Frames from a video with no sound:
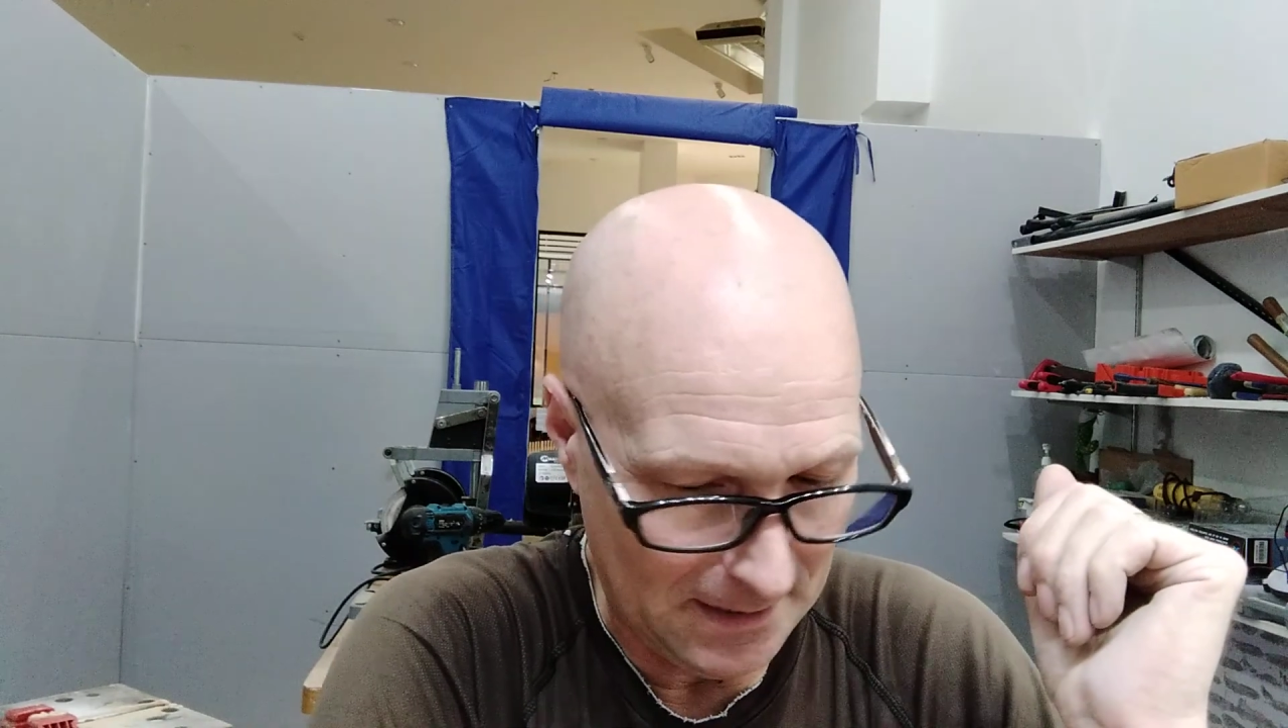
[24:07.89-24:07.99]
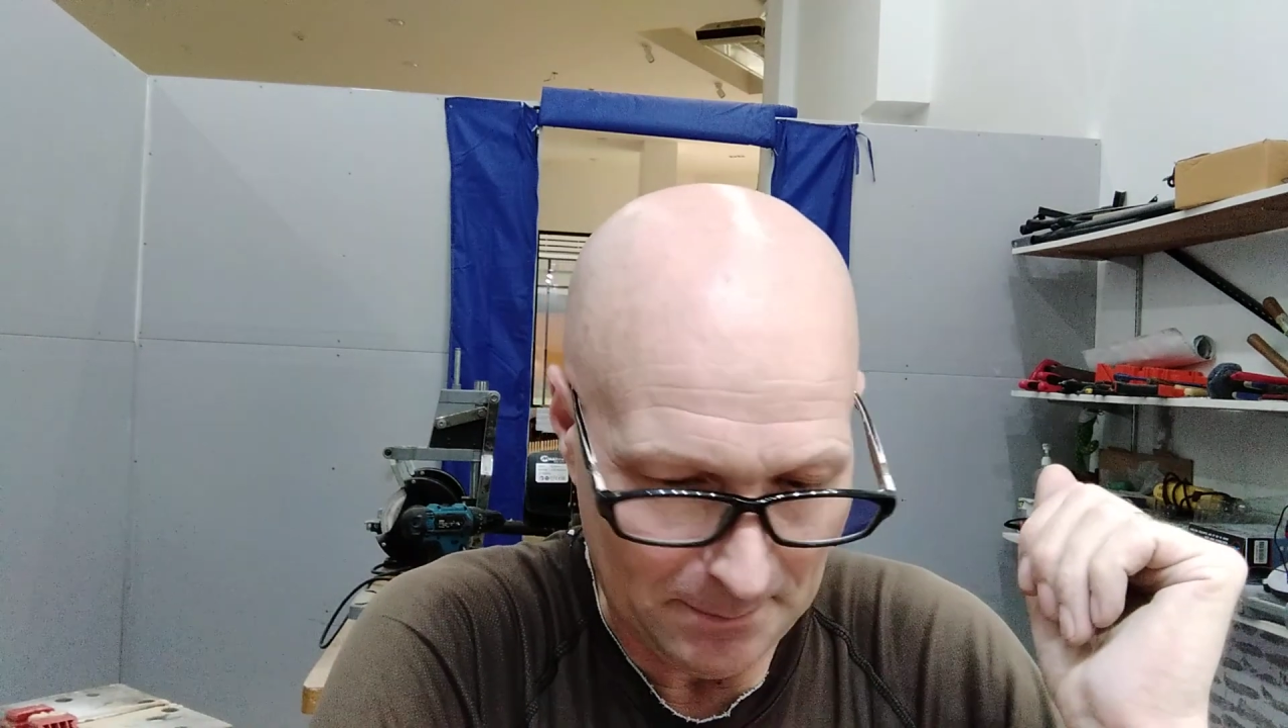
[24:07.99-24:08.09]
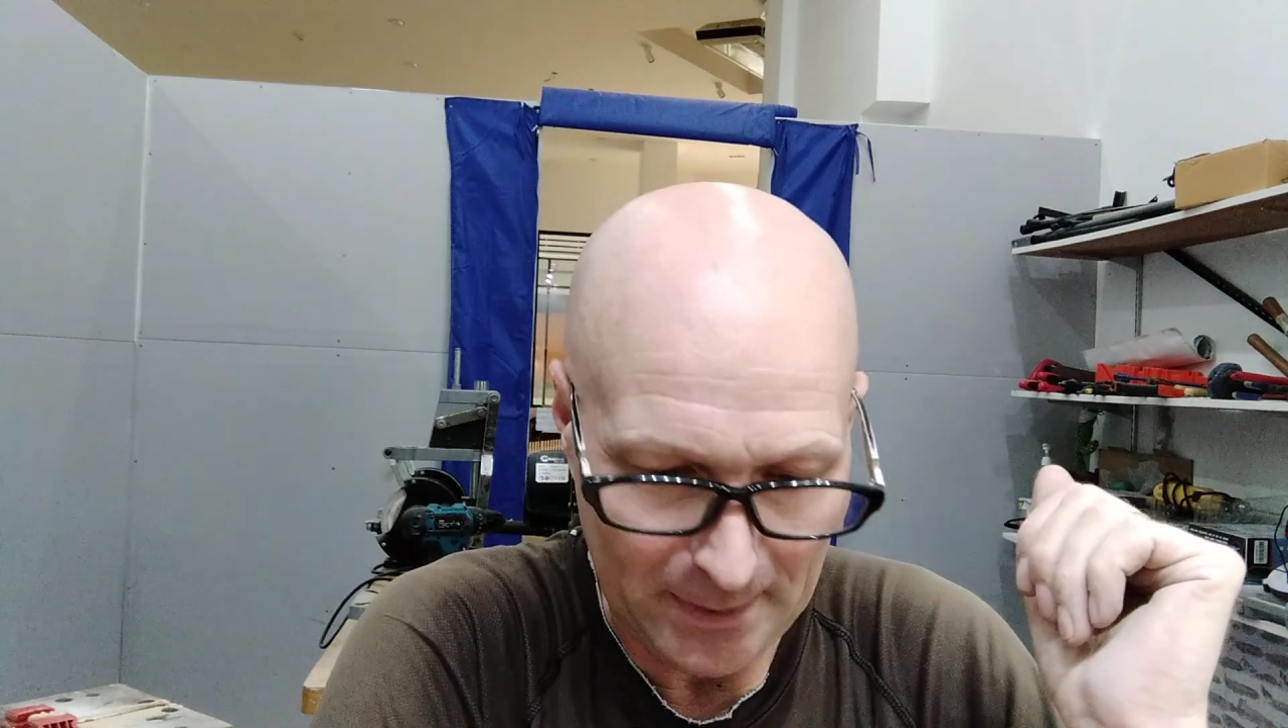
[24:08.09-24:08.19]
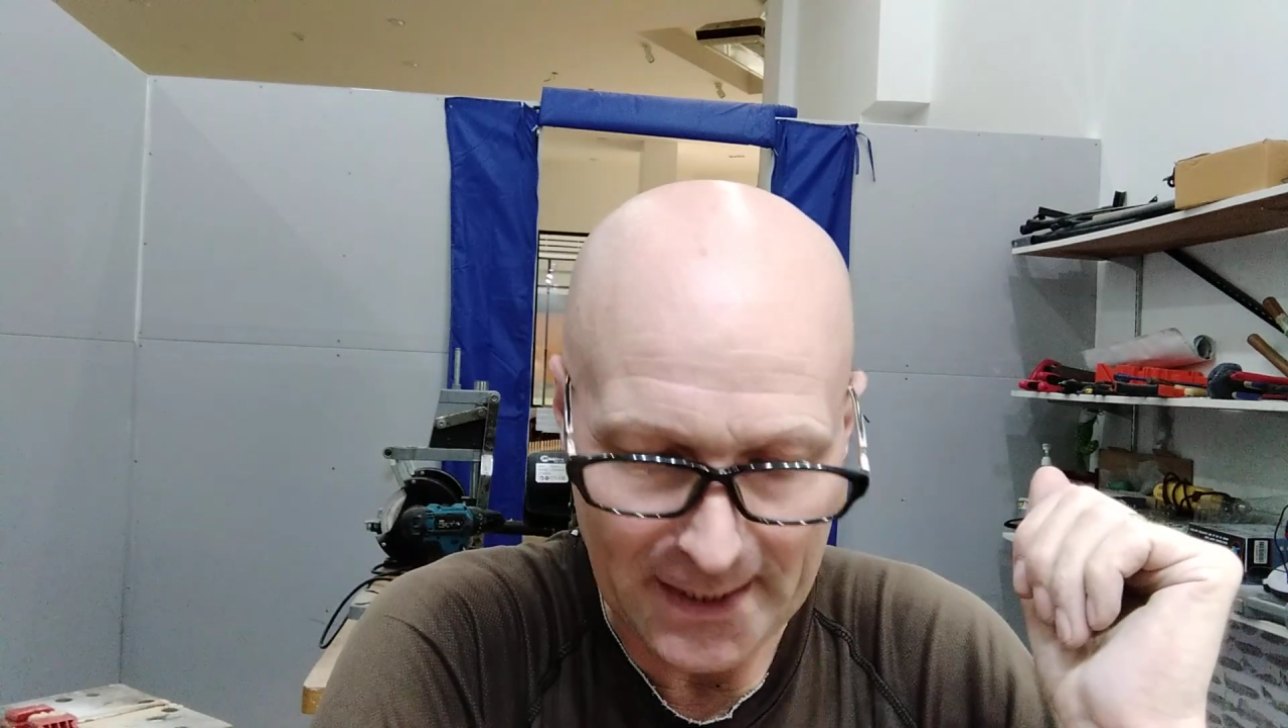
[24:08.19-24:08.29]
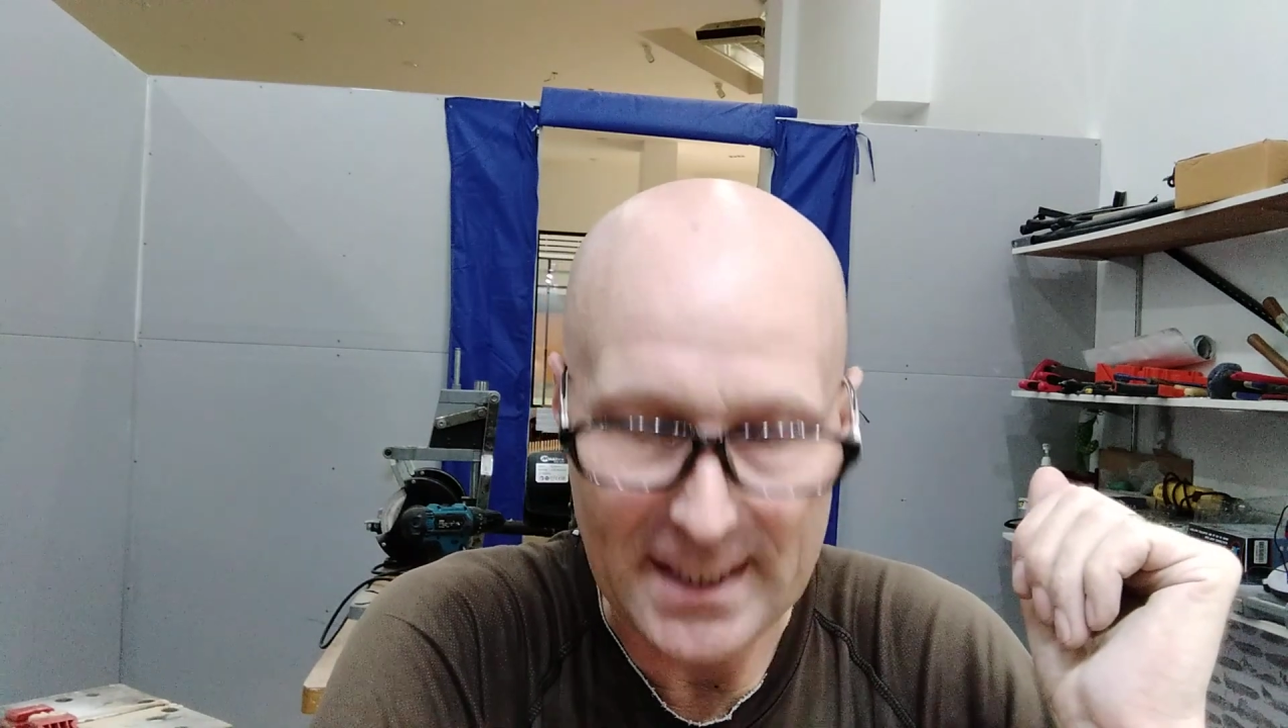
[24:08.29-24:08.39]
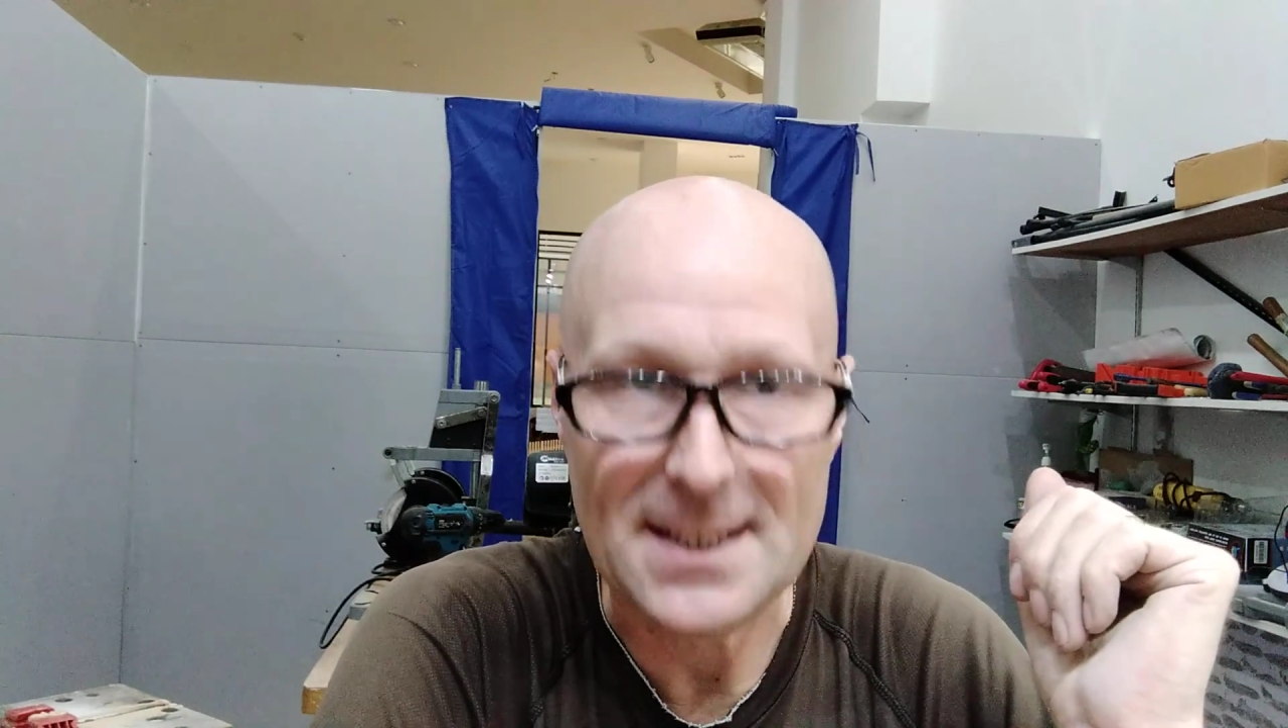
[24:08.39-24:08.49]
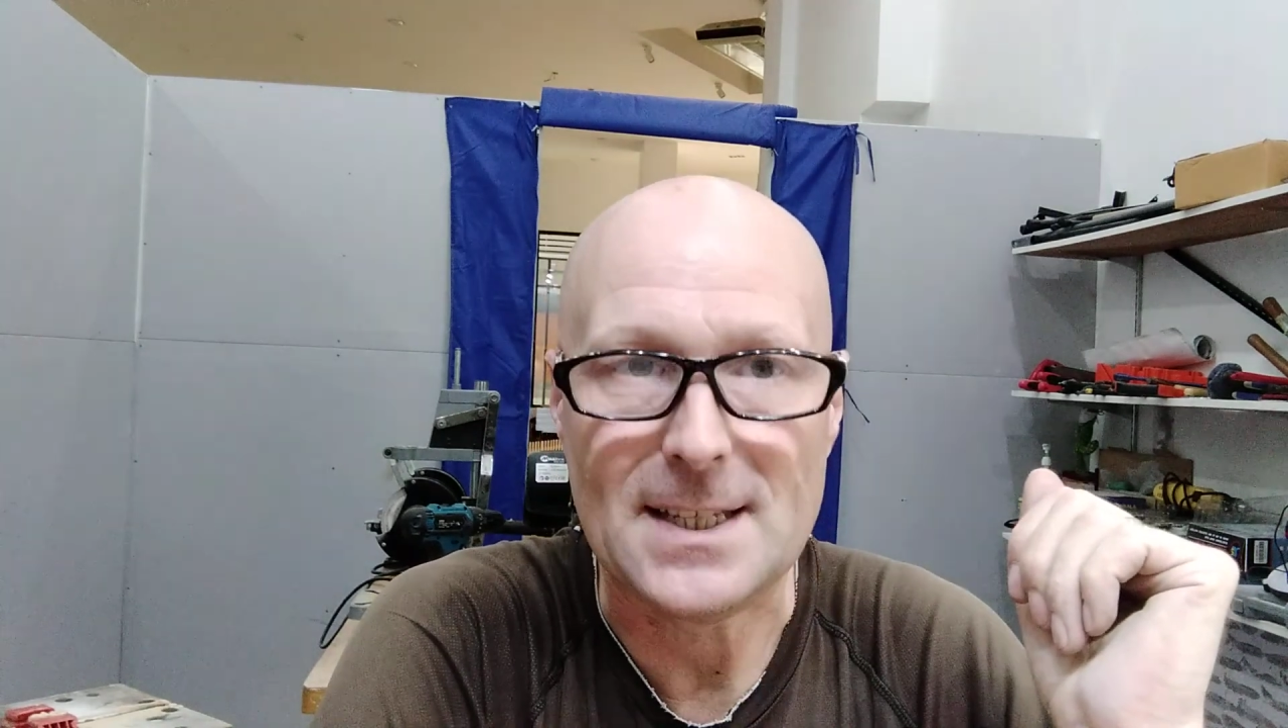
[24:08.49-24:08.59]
please